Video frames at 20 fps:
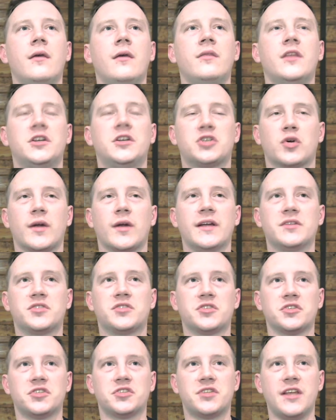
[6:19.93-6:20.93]
the
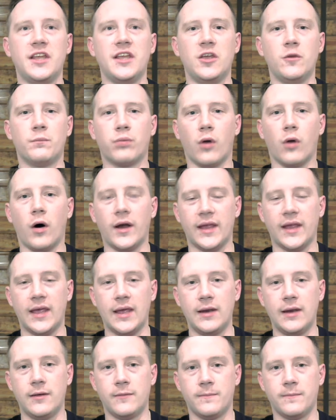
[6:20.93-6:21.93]
transfers that you brought in,